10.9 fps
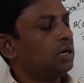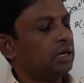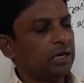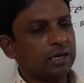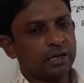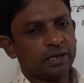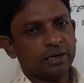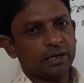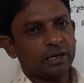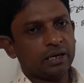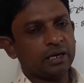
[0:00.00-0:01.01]
are
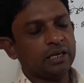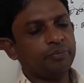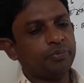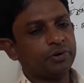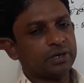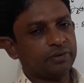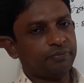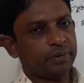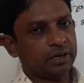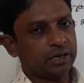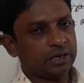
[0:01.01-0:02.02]
an important
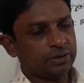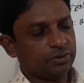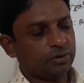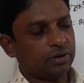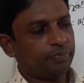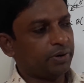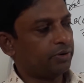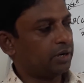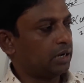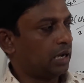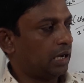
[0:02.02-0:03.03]
part of our
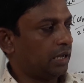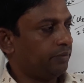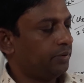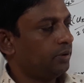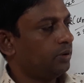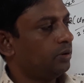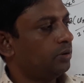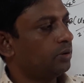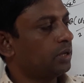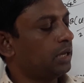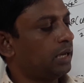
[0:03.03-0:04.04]
life.
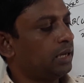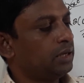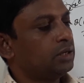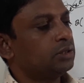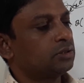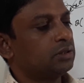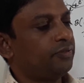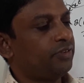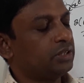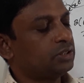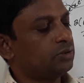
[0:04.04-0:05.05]
Okay, so the
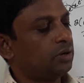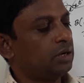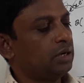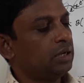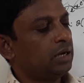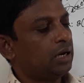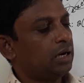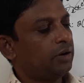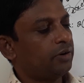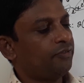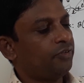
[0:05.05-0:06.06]
first one, our
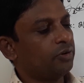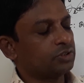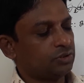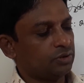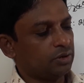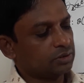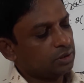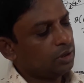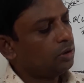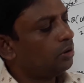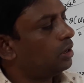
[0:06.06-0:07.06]
folk songs.
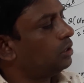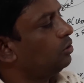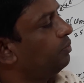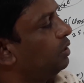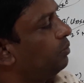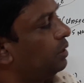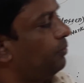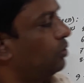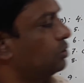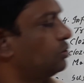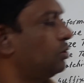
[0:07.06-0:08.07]
What do you mean by folk
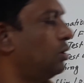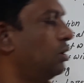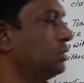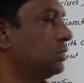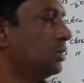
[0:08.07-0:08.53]
songs?